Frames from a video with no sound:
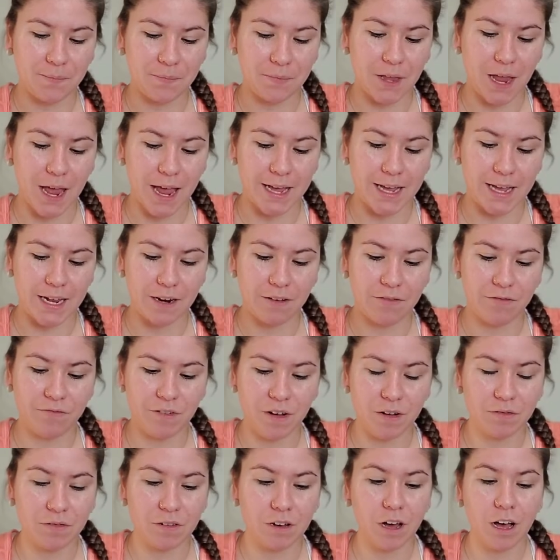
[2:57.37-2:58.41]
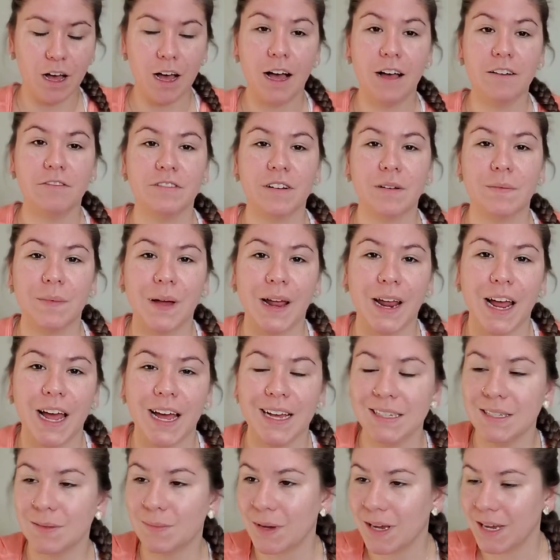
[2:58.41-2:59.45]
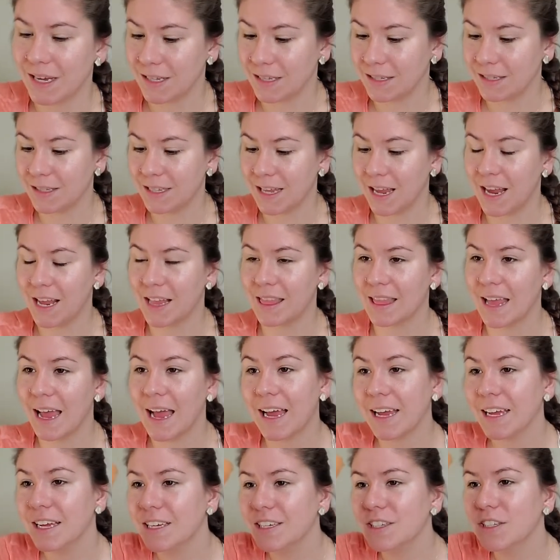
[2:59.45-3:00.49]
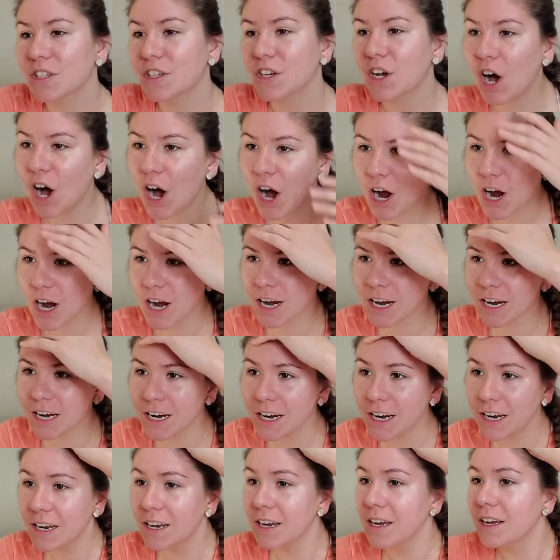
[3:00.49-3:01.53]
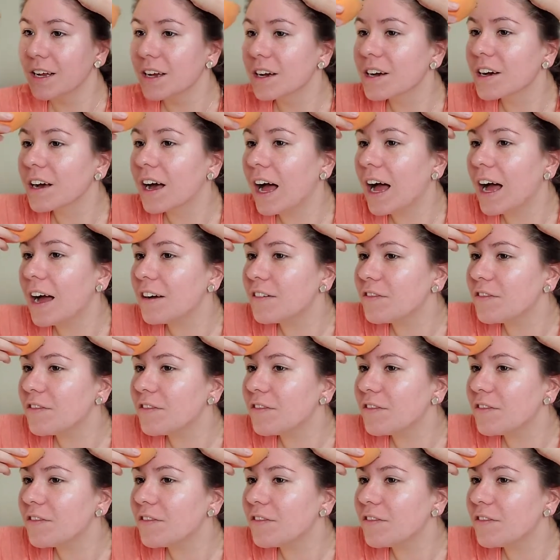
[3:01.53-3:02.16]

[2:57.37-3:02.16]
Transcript: I get a phone call from my husband saying that his car caught